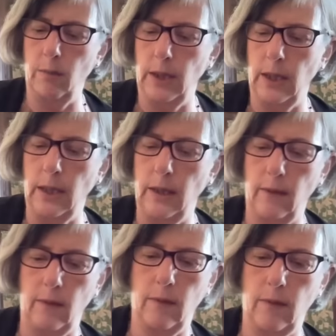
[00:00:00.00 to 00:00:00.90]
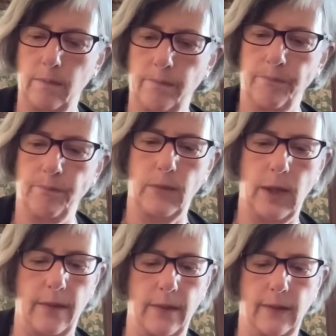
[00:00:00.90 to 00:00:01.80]
and beginnings,
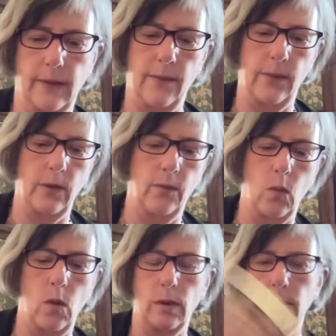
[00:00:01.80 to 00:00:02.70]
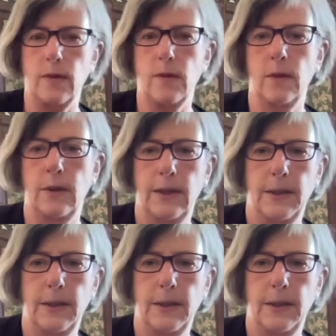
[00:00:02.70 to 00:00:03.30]
and the Seven of Wands,